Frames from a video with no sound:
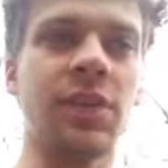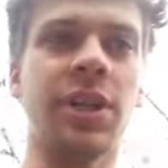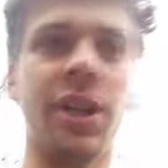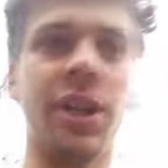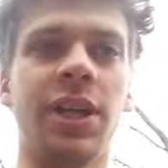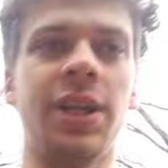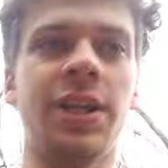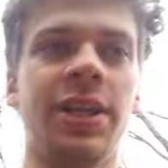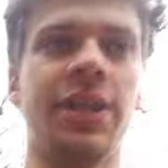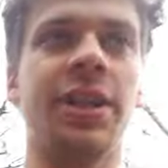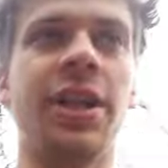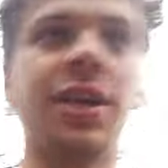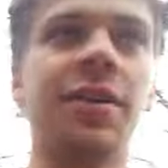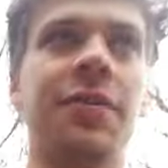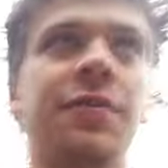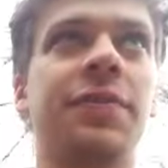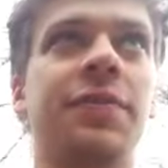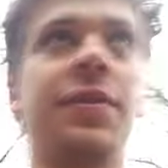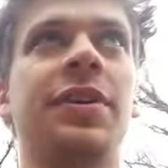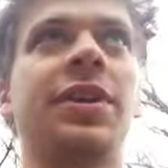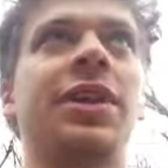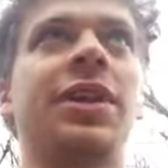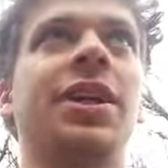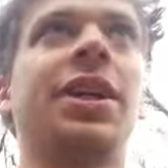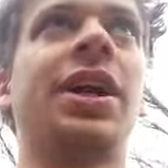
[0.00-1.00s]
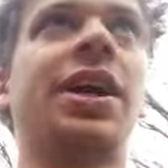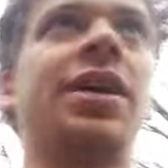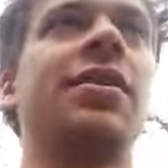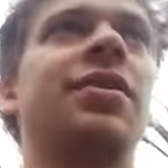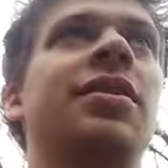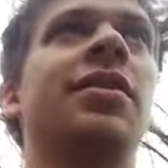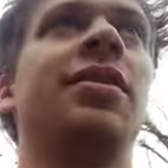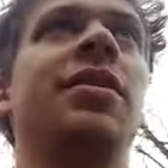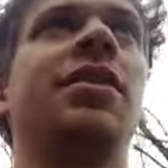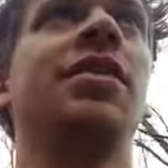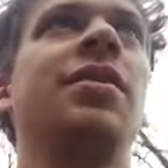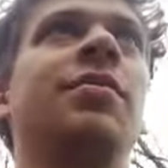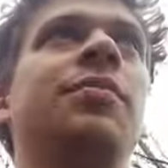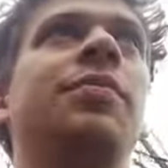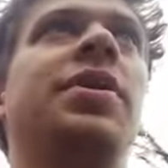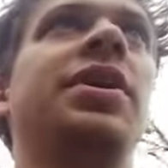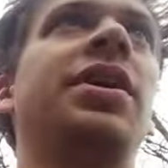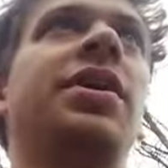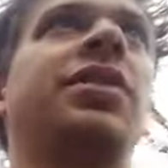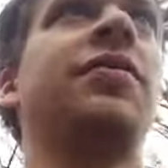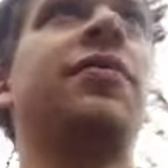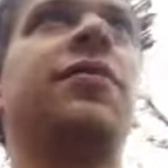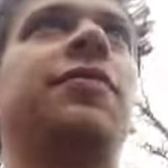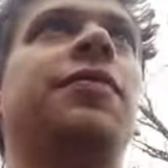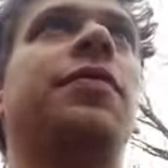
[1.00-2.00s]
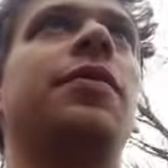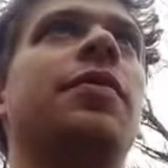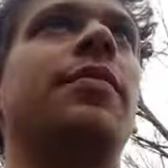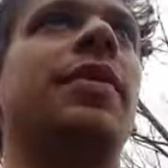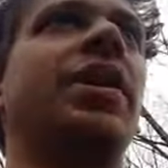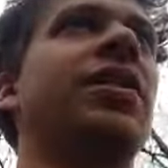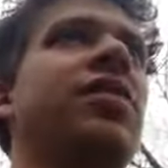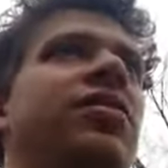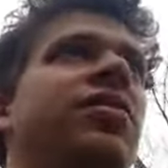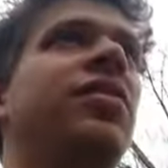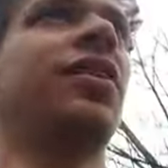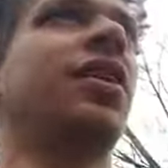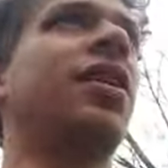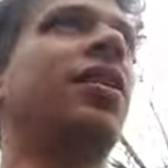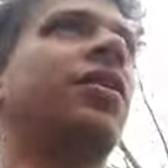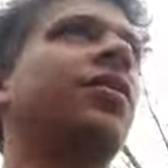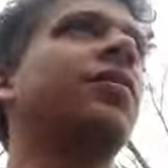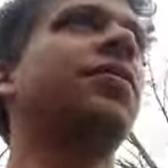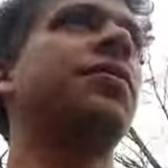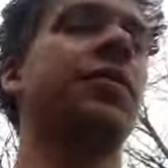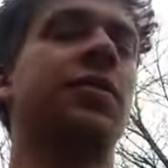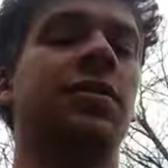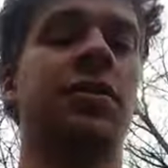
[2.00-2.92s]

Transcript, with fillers: in an outfit that I picked for myself.